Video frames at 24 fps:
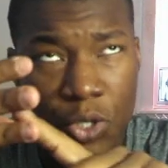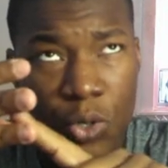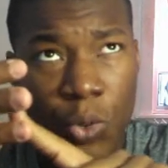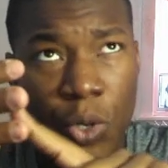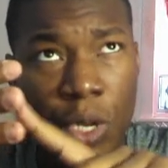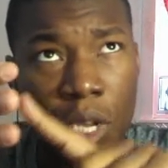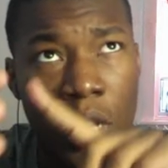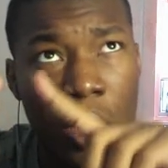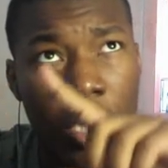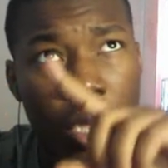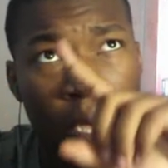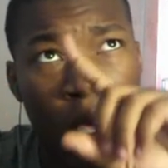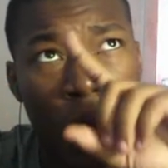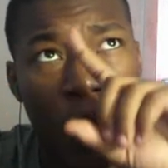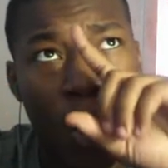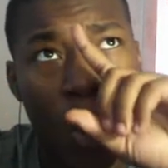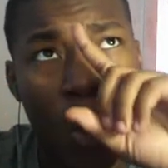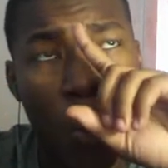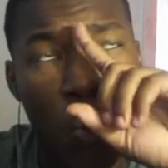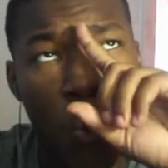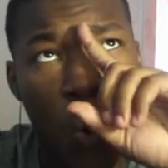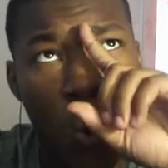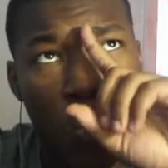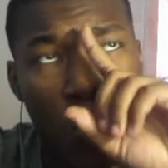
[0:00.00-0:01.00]
3,
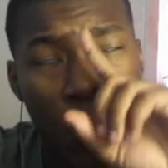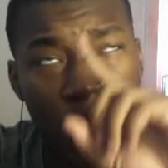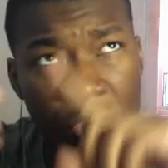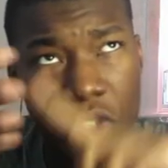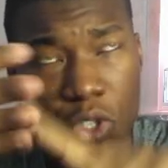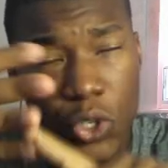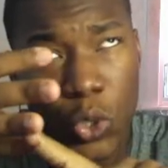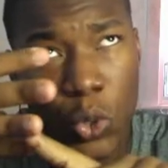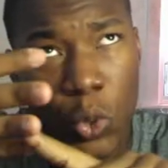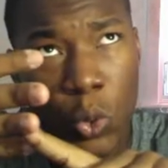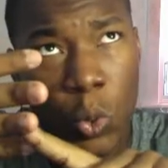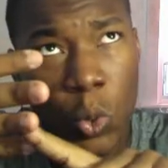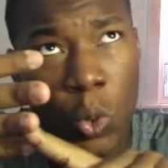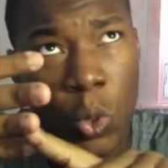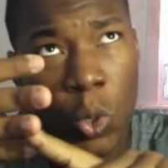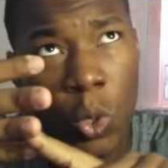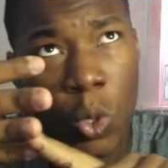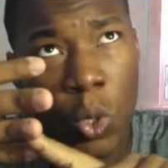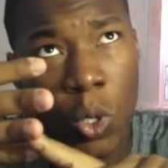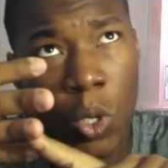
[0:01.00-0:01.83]
World War 2,